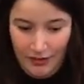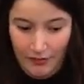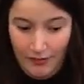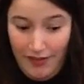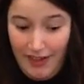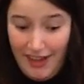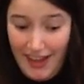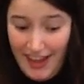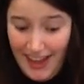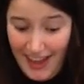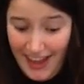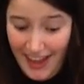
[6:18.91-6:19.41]

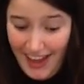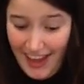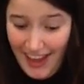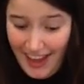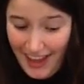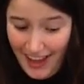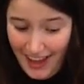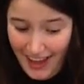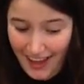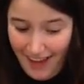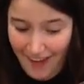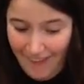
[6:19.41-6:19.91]

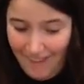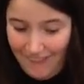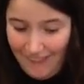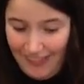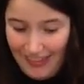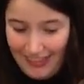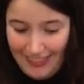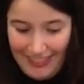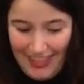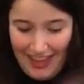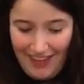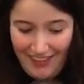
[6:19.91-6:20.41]
Woo!
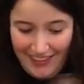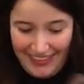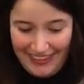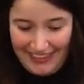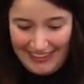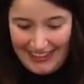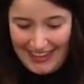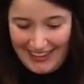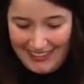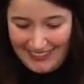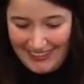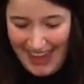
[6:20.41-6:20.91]
That was
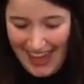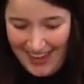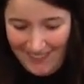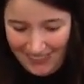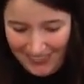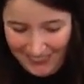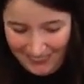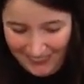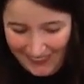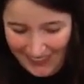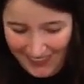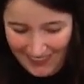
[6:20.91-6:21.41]
a good job,
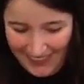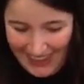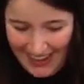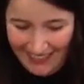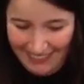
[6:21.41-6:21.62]
Spirit!